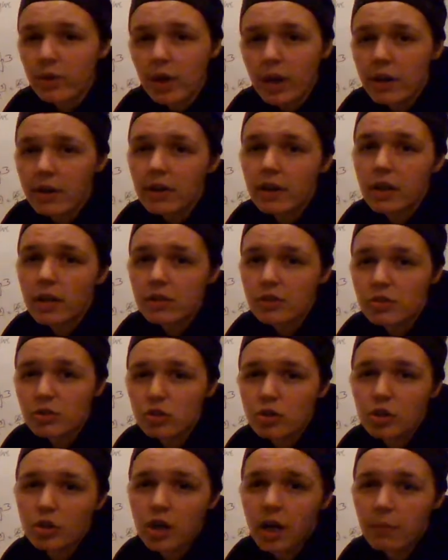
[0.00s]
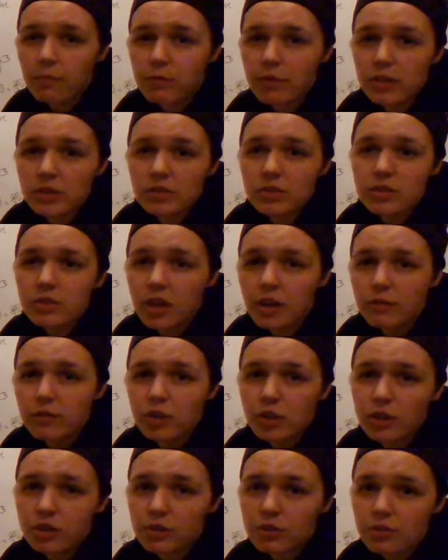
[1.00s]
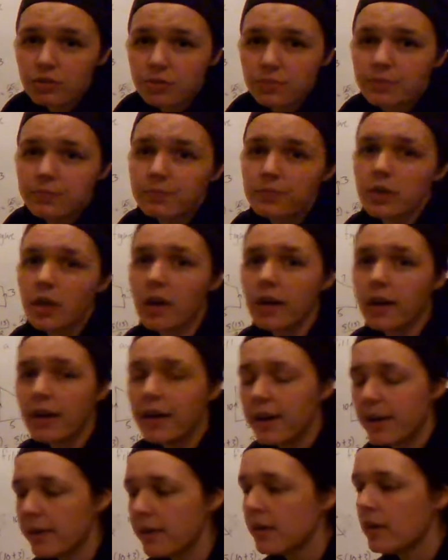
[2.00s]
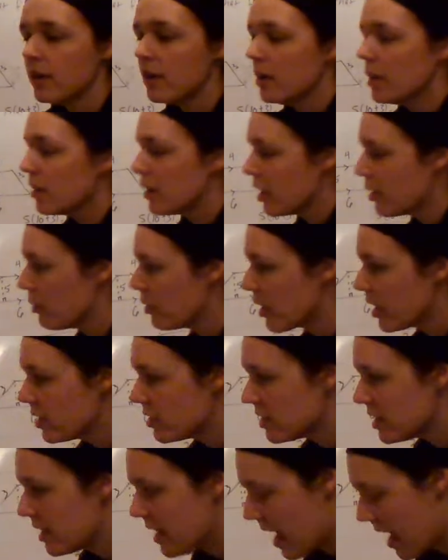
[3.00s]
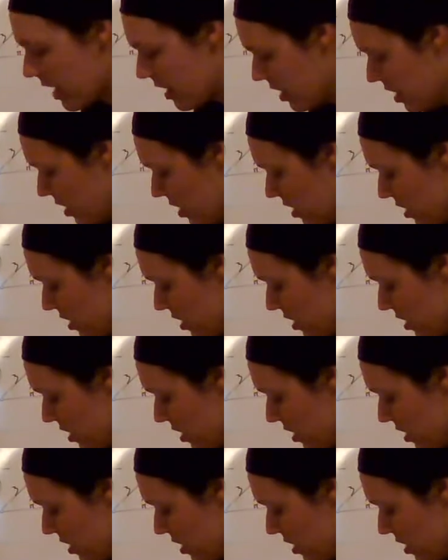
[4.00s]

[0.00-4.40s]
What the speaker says: to do area and circumference of circles. All right, I think we'll get into that.